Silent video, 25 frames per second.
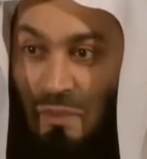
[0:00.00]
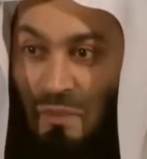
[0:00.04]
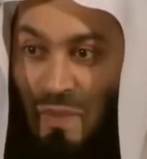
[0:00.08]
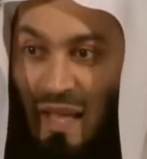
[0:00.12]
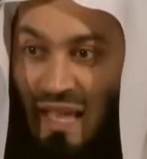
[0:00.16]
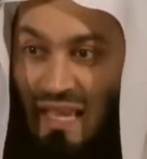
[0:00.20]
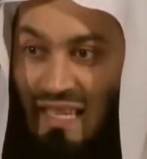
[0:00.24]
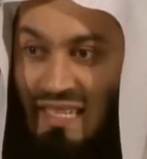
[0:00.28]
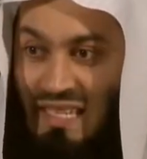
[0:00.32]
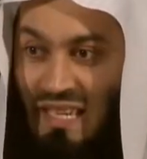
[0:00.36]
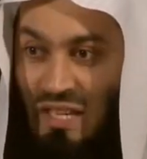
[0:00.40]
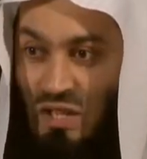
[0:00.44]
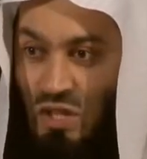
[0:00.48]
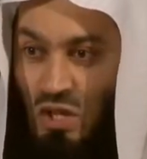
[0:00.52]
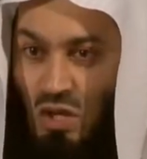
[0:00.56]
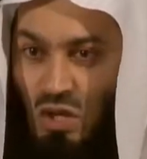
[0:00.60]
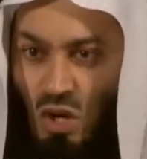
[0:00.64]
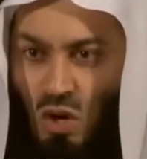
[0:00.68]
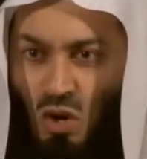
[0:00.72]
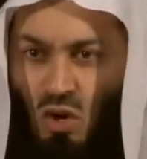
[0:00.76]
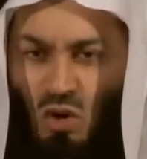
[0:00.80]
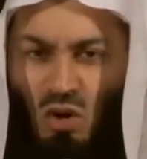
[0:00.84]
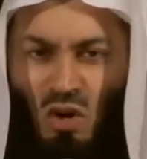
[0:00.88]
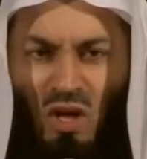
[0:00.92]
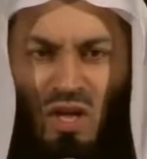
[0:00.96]
Amazing. You
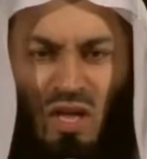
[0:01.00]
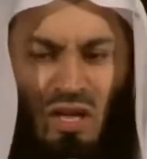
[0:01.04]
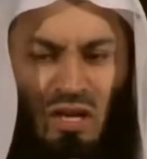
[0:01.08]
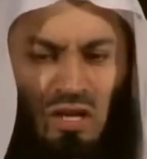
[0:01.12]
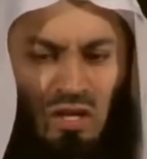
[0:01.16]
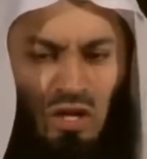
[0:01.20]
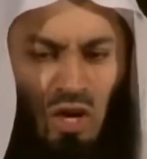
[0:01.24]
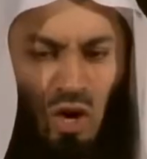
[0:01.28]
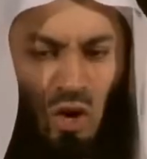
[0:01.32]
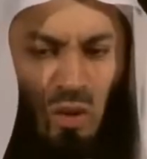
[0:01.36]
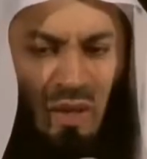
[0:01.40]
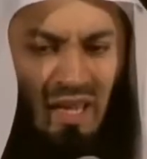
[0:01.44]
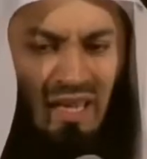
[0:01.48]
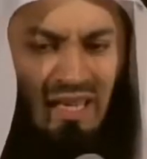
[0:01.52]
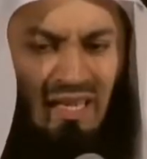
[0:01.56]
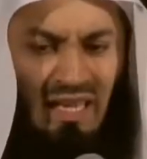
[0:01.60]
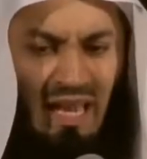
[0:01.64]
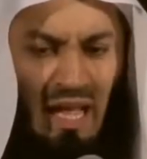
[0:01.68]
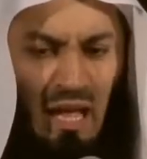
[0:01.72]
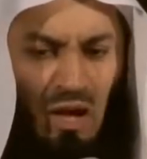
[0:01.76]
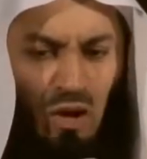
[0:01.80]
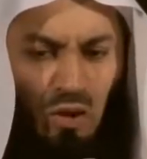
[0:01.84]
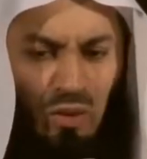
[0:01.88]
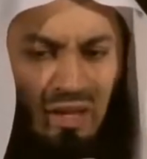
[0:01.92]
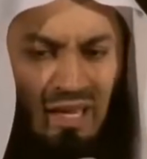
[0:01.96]
know, going
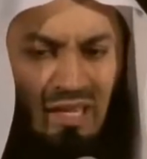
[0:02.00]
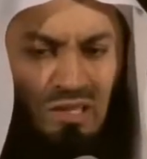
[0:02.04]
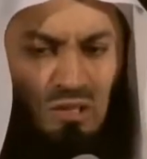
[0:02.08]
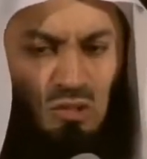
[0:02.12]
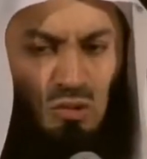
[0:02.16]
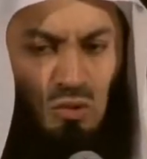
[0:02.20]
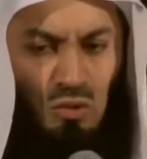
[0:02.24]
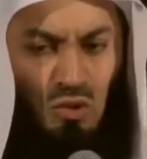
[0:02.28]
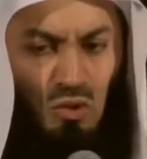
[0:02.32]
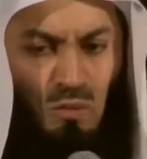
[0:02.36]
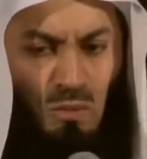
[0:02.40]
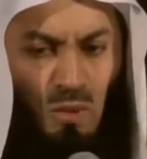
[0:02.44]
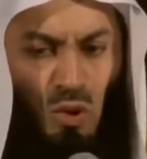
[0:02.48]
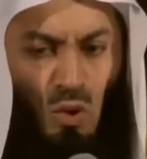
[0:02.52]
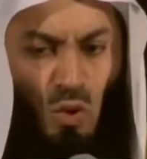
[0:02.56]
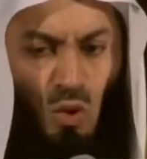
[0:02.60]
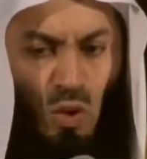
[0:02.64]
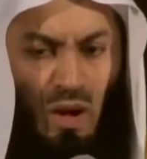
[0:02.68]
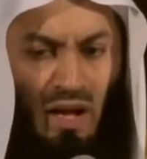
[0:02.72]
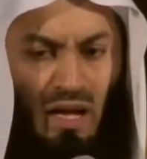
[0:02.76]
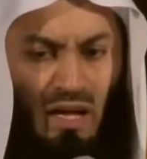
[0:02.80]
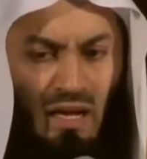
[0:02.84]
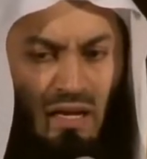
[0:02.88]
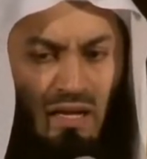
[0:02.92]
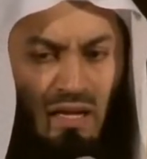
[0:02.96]
now into
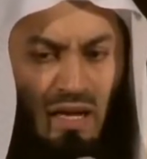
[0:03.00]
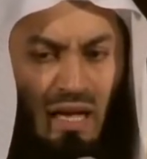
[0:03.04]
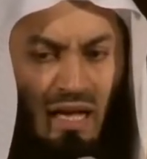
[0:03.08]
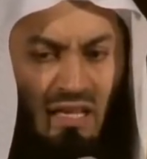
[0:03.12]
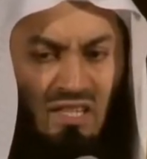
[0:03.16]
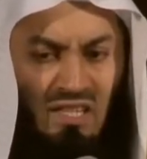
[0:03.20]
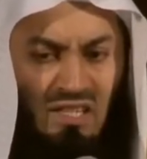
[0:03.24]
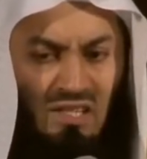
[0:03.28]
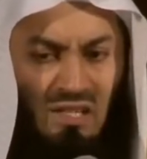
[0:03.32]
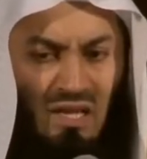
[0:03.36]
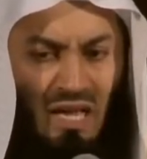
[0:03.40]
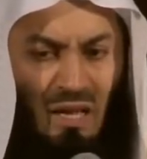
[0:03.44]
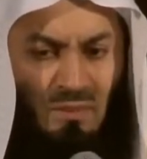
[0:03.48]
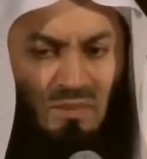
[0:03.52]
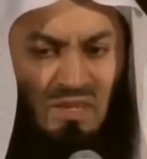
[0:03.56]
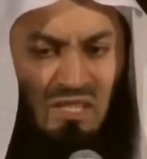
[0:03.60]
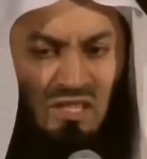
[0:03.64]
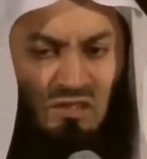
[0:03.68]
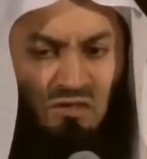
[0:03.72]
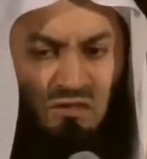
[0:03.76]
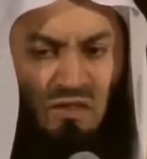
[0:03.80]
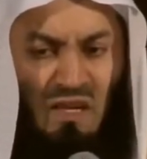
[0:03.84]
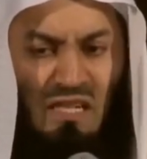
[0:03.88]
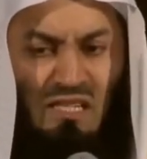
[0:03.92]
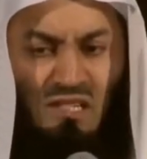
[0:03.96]
nubuwah, I just, I'm
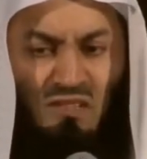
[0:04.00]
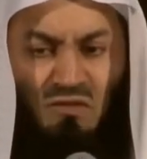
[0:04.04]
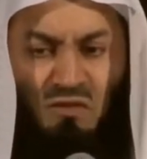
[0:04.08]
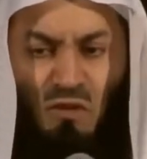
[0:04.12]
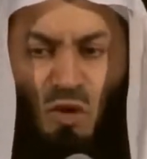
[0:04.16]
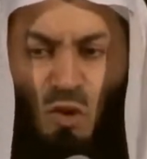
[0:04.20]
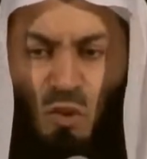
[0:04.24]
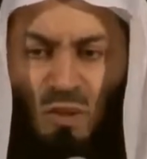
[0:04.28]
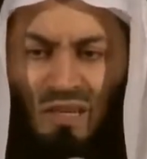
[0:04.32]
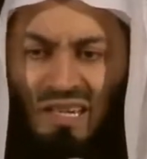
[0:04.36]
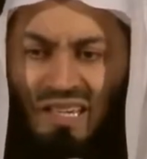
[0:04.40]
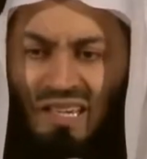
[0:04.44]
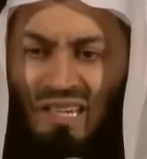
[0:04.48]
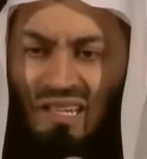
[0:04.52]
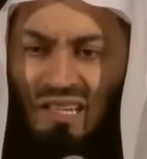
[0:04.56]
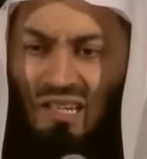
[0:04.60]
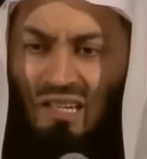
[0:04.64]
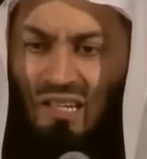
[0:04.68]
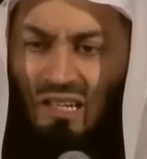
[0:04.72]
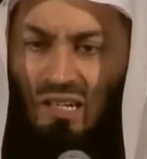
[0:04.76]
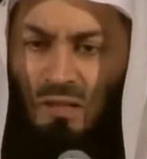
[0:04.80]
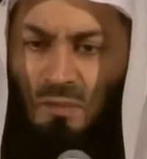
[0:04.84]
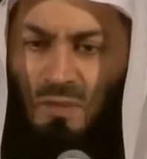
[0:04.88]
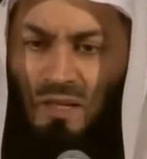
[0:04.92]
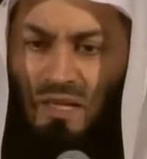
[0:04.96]
just fast forwarding it
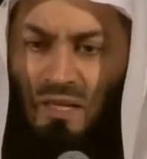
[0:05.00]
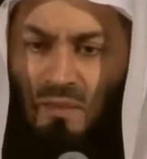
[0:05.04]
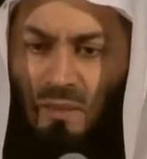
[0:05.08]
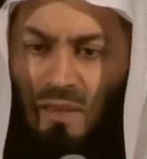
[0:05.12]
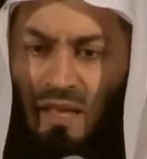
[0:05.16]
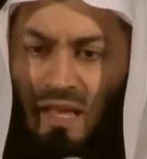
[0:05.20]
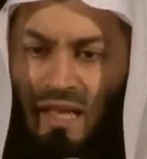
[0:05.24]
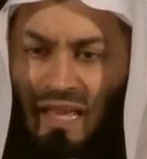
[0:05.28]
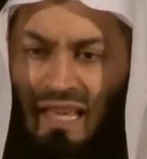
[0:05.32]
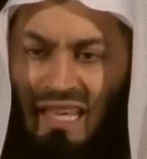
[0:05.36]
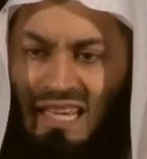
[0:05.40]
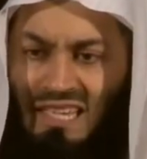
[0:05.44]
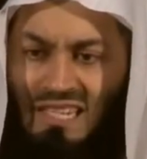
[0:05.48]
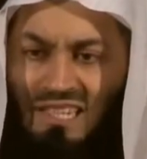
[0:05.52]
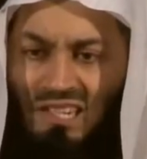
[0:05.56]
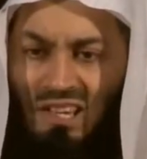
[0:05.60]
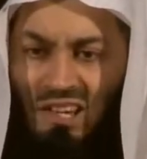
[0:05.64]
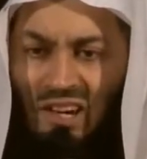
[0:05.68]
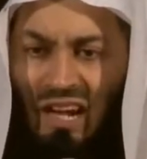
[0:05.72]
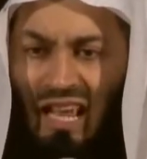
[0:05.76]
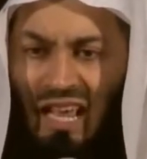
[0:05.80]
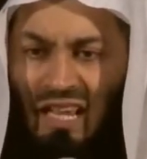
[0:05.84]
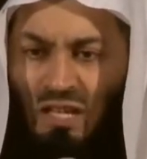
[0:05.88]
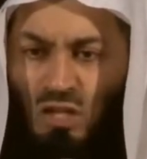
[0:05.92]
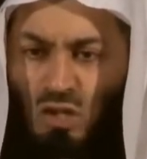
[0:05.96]
a little bit. His
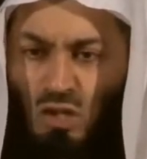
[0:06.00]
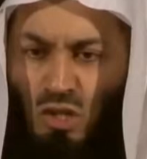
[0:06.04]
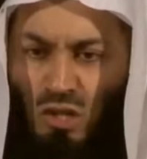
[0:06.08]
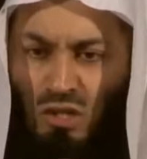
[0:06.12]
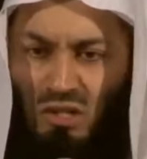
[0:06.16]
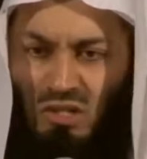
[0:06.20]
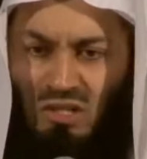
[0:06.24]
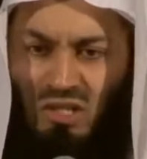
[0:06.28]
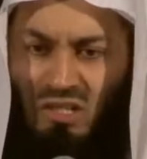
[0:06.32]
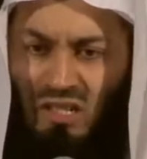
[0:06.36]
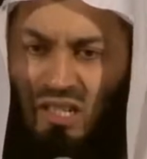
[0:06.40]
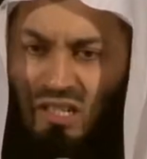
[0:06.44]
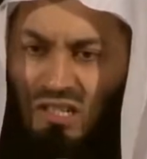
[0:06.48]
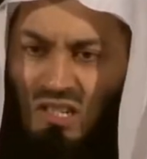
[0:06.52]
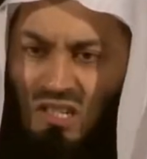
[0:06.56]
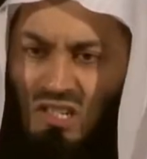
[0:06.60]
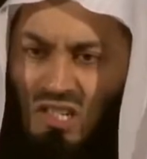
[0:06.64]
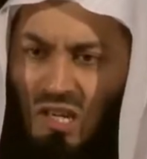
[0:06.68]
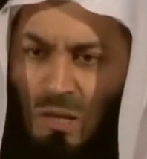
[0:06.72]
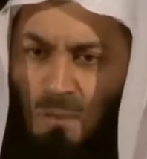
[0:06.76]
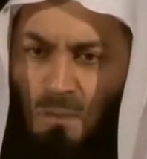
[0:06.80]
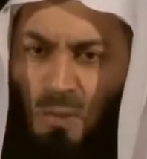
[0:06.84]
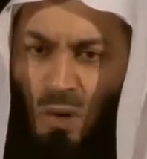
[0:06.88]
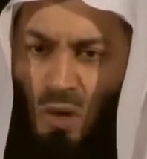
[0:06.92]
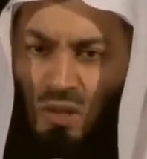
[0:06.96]
grandchildren, it
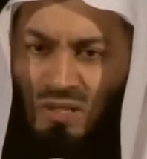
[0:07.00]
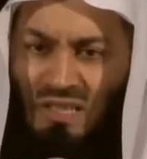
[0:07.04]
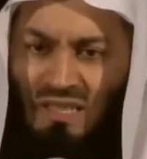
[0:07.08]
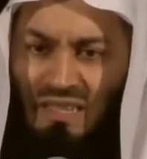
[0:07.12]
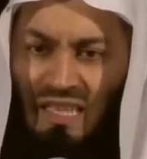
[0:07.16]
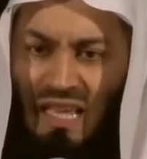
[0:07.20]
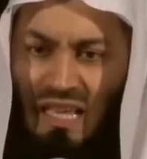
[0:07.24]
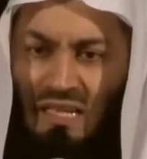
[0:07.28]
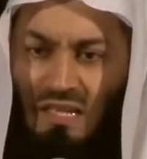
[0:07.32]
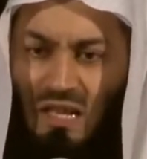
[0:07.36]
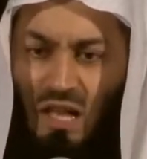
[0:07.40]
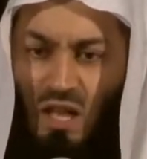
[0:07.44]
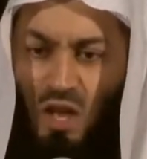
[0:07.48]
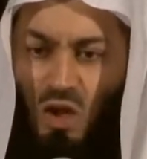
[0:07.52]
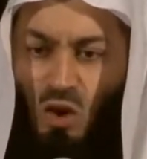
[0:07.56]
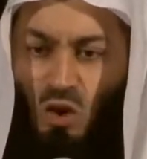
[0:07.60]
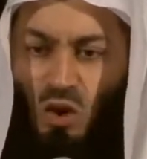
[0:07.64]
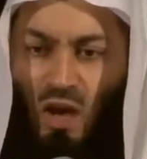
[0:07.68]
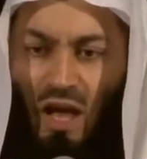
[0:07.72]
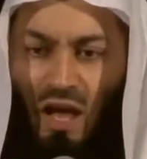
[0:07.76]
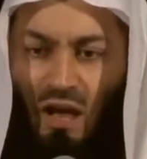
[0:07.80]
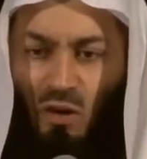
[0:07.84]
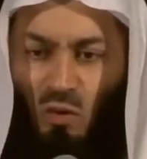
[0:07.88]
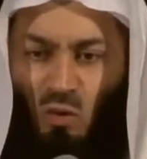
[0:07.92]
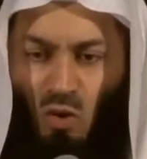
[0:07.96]
is reported that
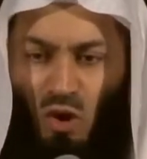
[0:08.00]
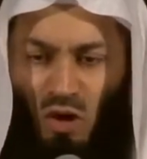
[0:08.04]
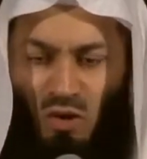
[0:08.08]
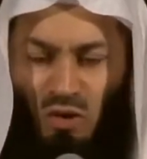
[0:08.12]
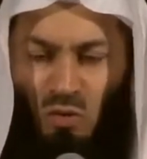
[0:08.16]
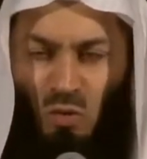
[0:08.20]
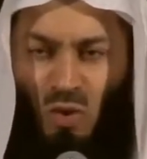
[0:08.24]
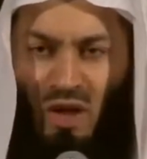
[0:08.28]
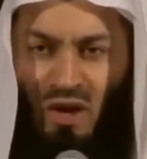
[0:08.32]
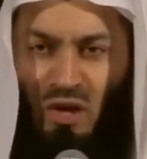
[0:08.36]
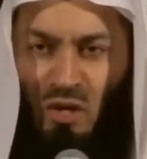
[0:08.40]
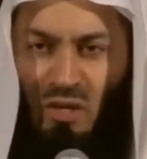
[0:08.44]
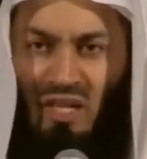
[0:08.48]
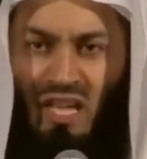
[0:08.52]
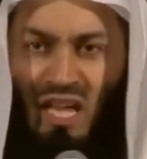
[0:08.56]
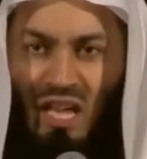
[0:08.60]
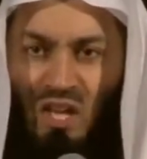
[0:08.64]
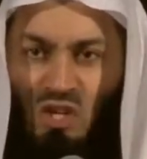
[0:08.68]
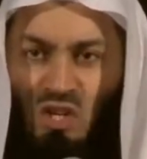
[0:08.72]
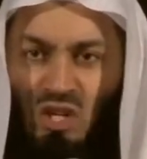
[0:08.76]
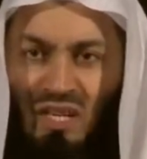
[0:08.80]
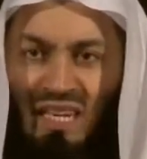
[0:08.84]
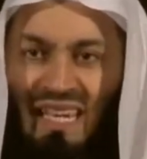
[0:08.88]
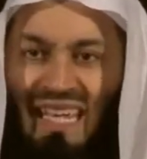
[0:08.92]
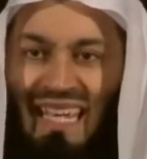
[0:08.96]
on one
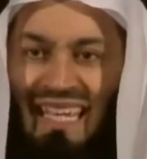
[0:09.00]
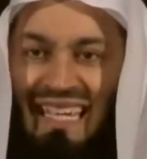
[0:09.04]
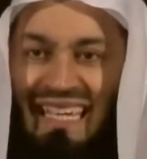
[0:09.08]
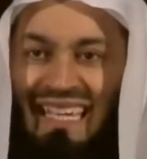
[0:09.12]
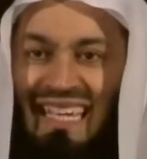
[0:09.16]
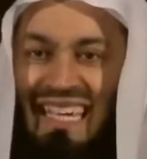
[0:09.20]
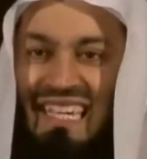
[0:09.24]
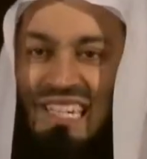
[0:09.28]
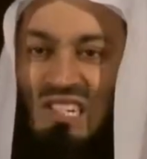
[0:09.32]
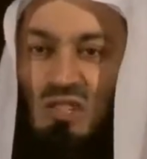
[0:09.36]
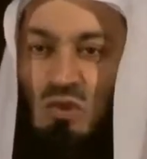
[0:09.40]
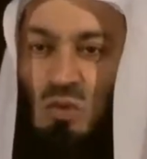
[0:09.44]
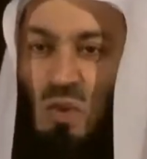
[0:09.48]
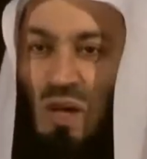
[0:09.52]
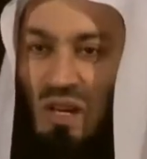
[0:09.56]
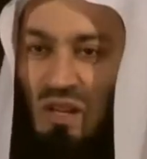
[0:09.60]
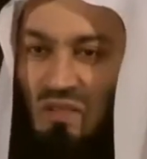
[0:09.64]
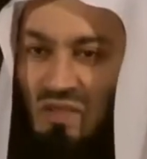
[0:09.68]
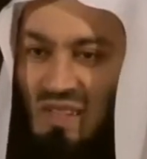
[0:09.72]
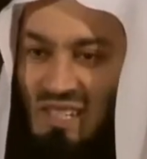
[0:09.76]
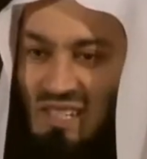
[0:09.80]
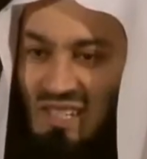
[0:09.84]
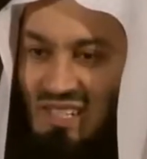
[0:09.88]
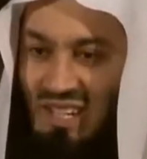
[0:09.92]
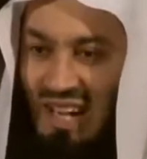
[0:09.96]
occasion he kissed one
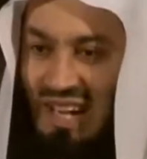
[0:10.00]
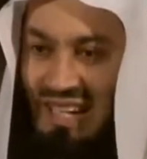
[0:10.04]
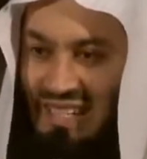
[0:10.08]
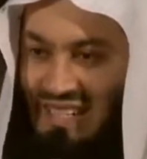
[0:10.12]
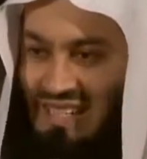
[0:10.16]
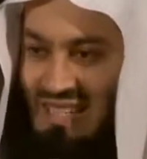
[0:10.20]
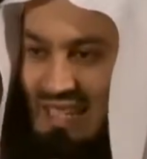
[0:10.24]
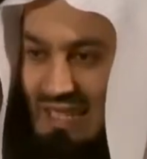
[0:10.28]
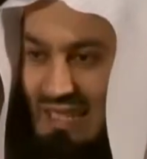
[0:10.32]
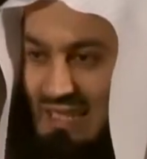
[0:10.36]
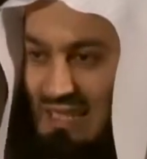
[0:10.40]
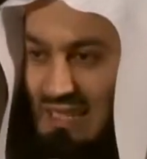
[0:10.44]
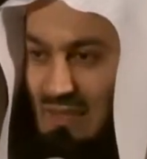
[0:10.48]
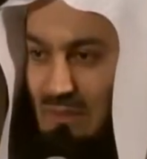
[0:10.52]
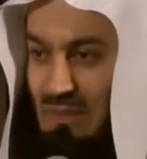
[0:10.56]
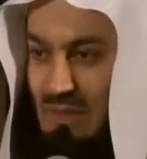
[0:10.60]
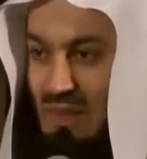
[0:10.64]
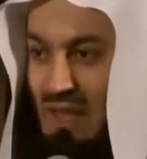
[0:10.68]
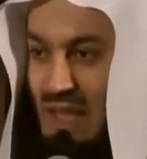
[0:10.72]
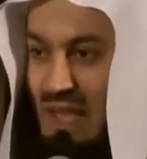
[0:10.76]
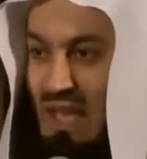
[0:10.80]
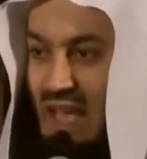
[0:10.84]
of his grandsons.